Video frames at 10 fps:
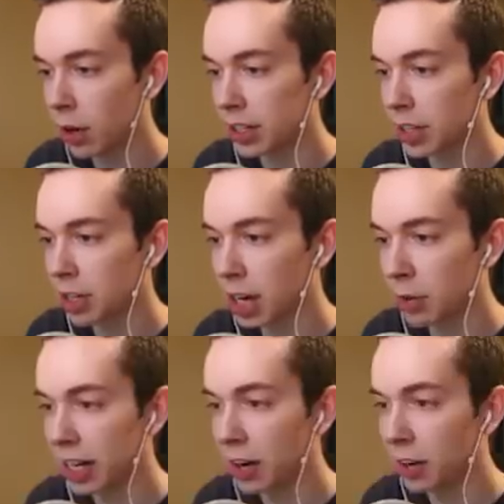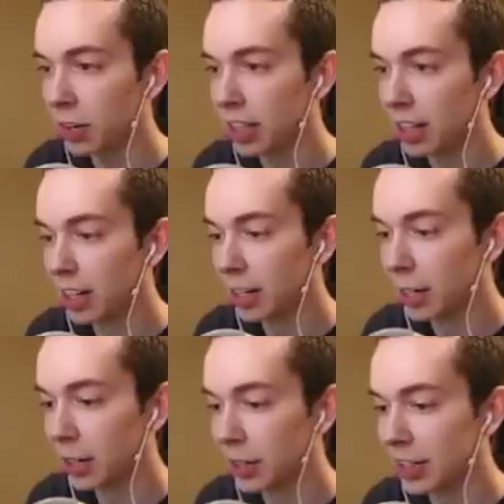No, I just got shot with an arrow.
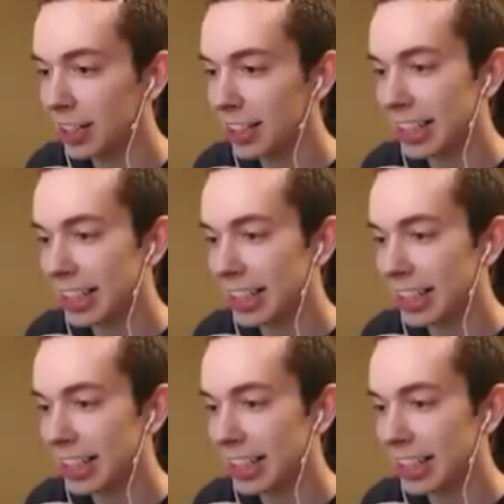Uh-oh.